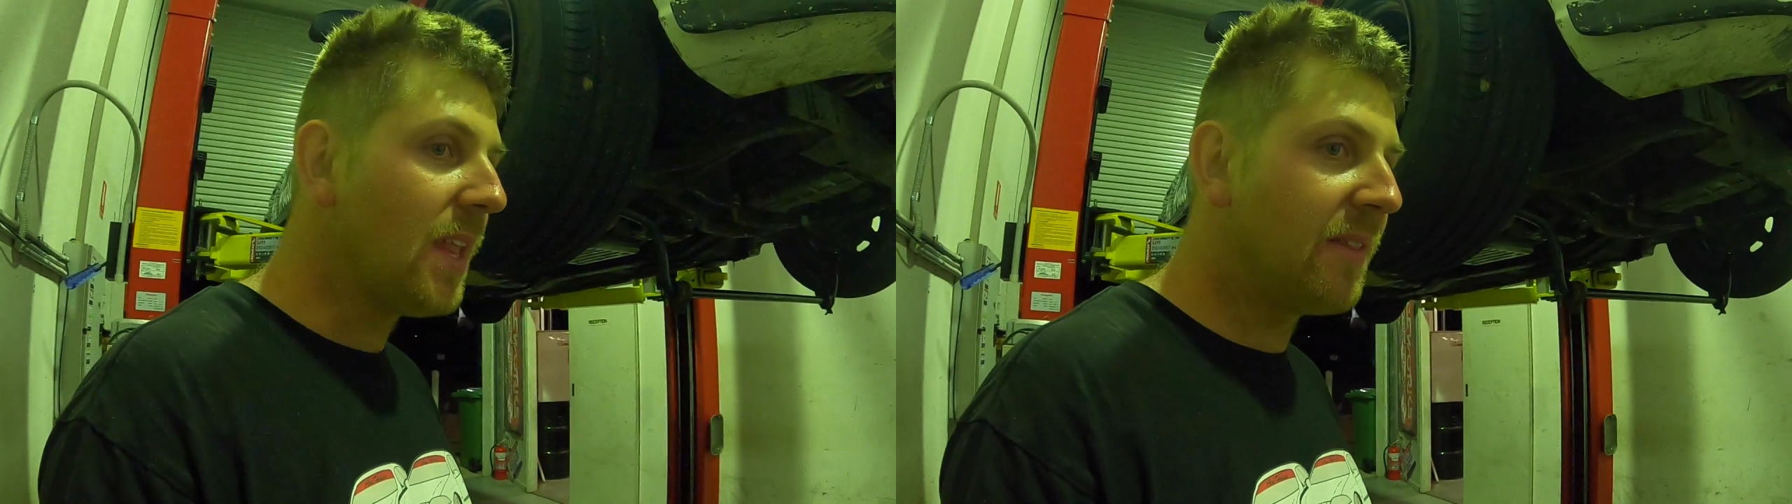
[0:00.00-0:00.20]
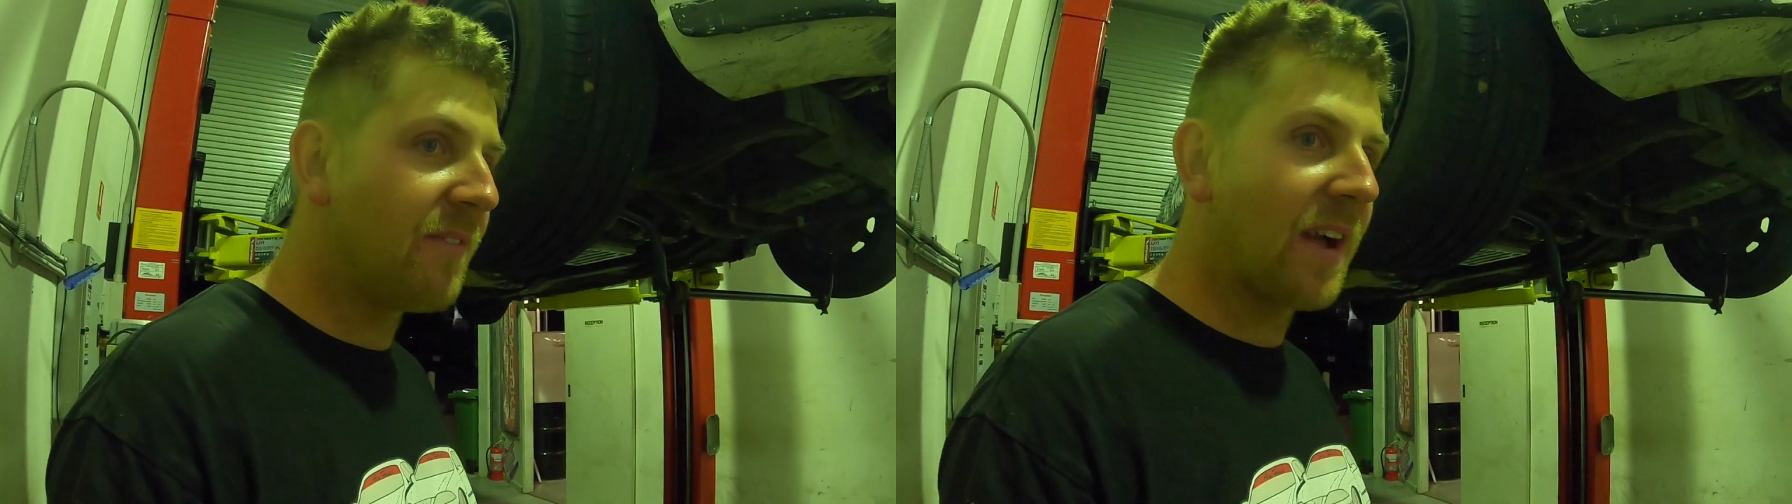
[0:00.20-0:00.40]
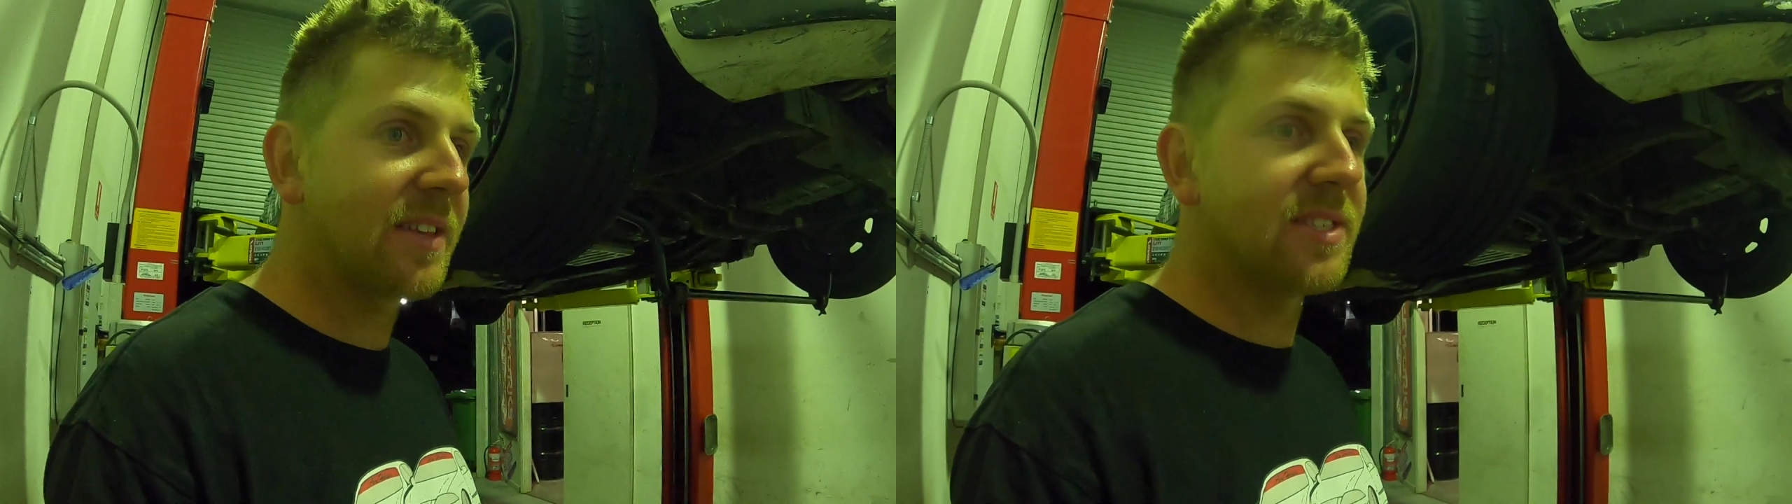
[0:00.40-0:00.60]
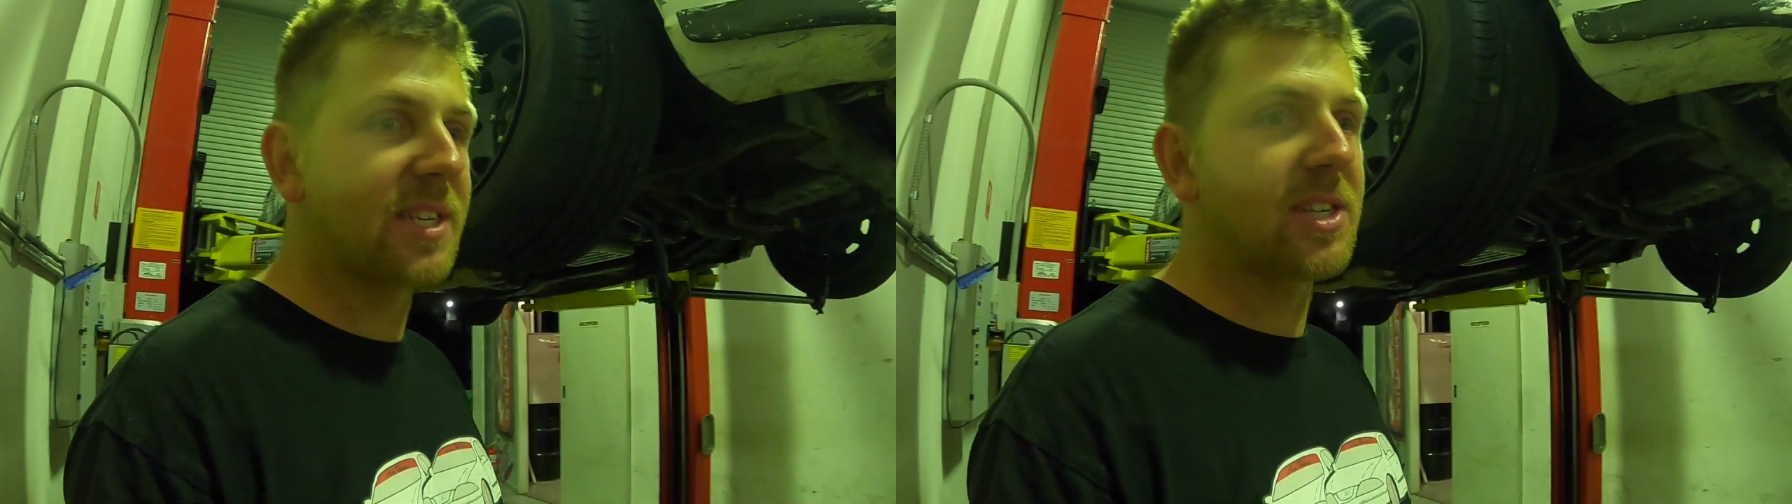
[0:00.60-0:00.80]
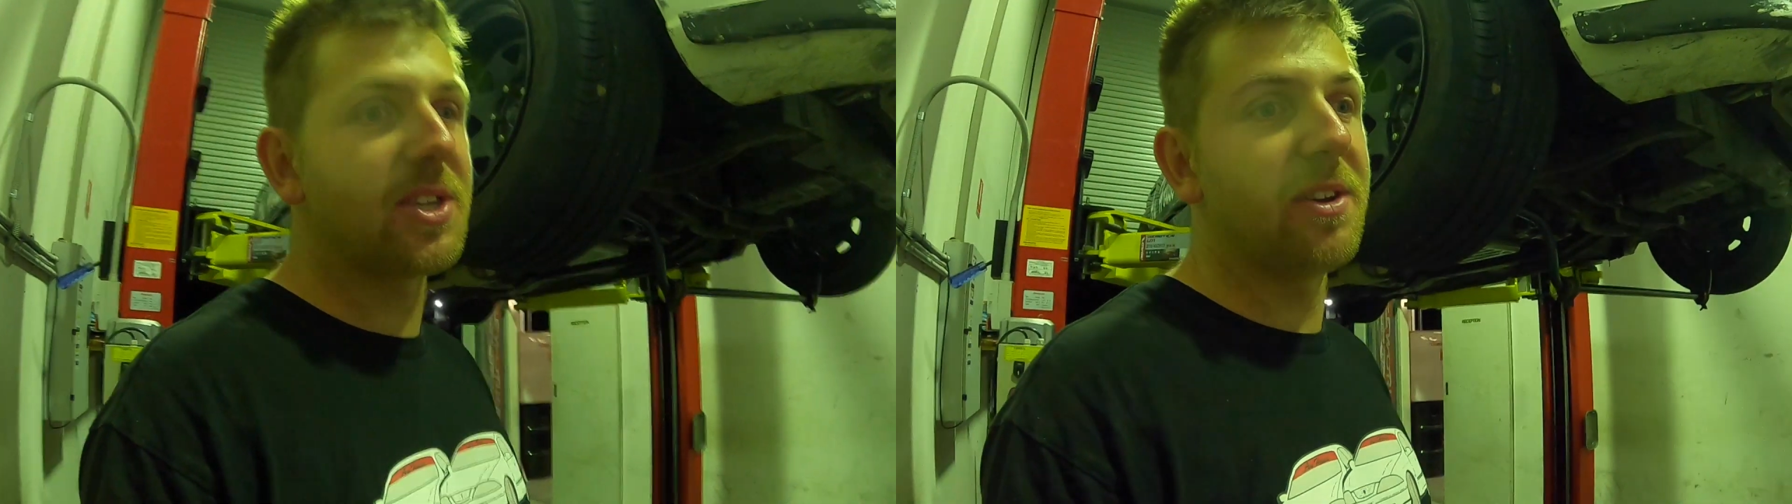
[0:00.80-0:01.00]
In fact, that's
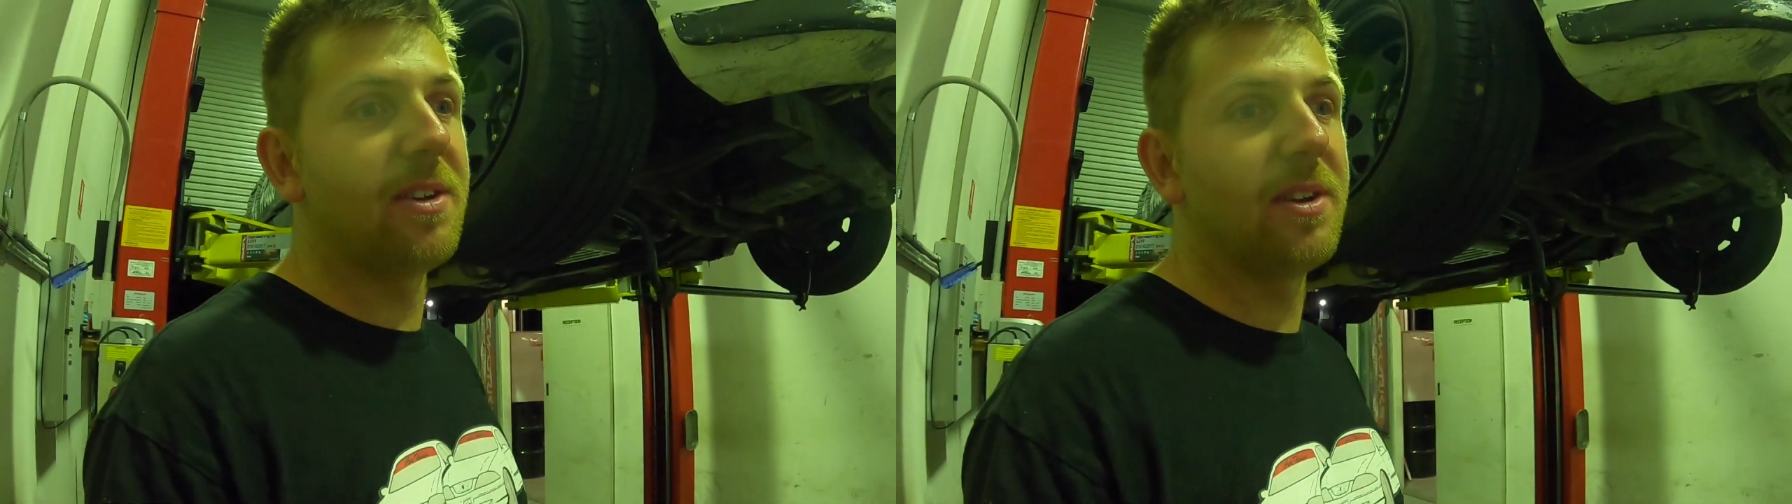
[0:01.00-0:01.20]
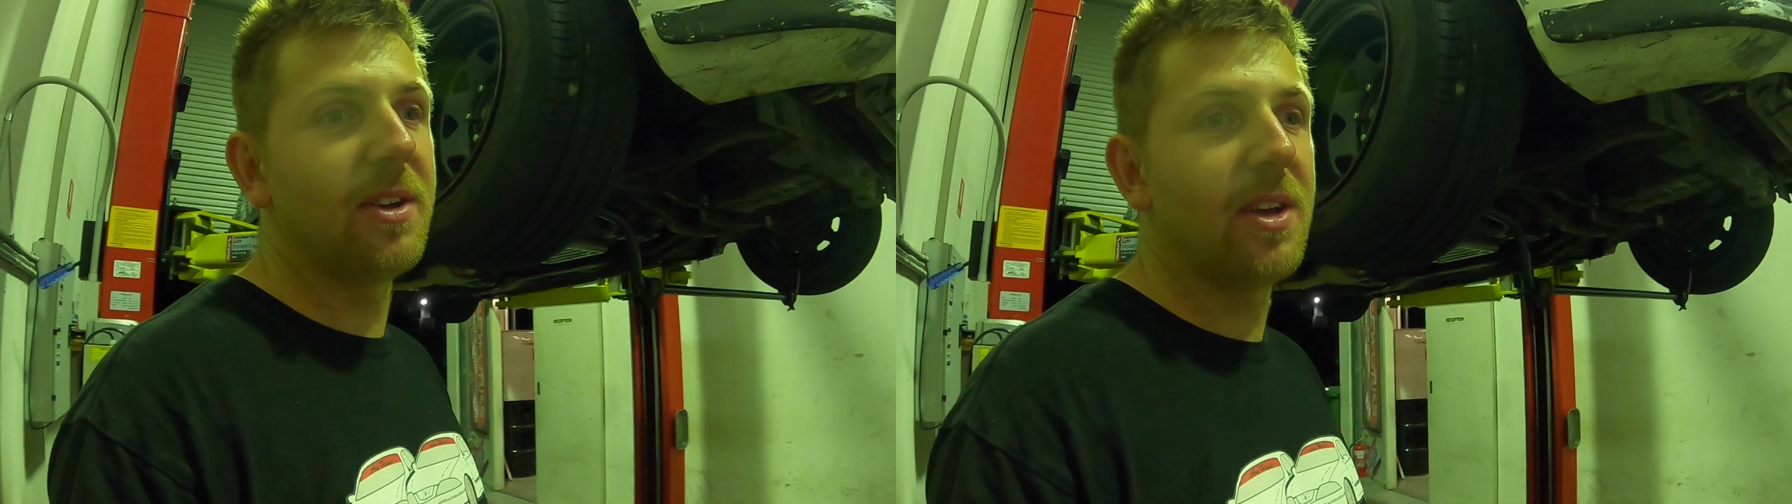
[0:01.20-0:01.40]
actually